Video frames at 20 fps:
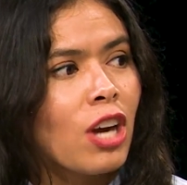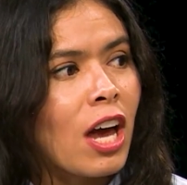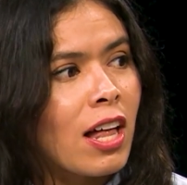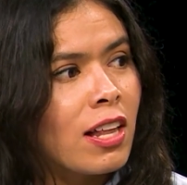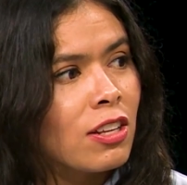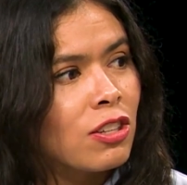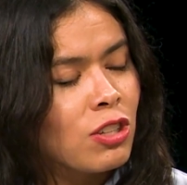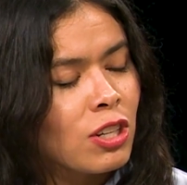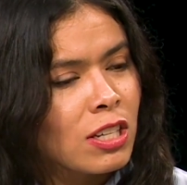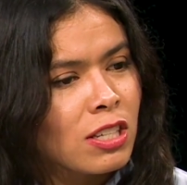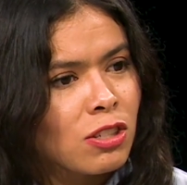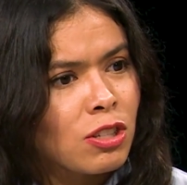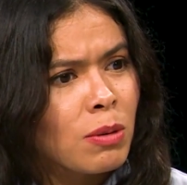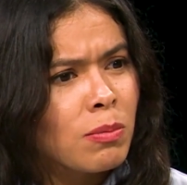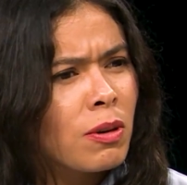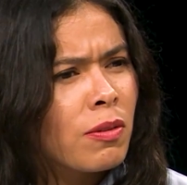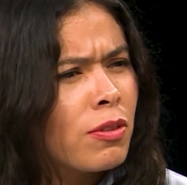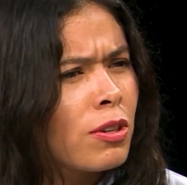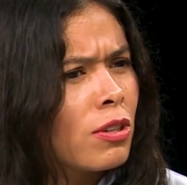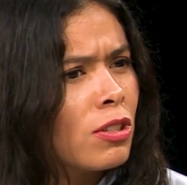and Three
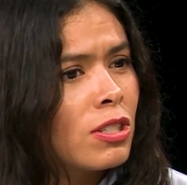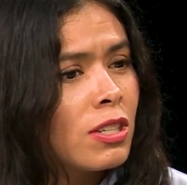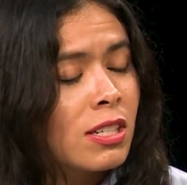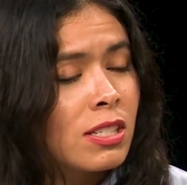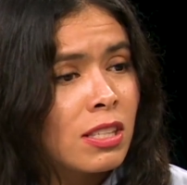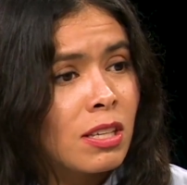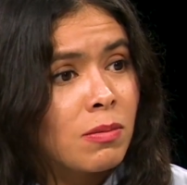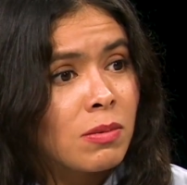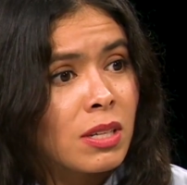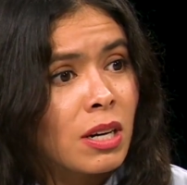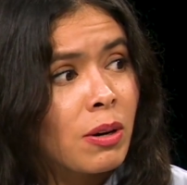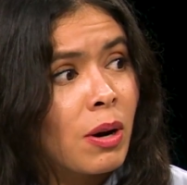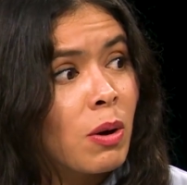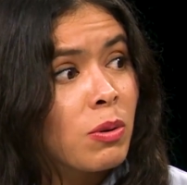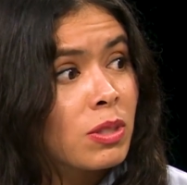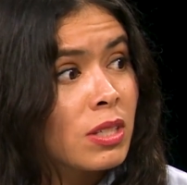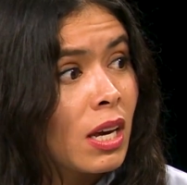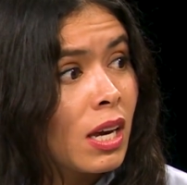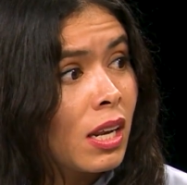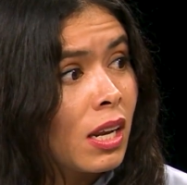Questions with host, Hugo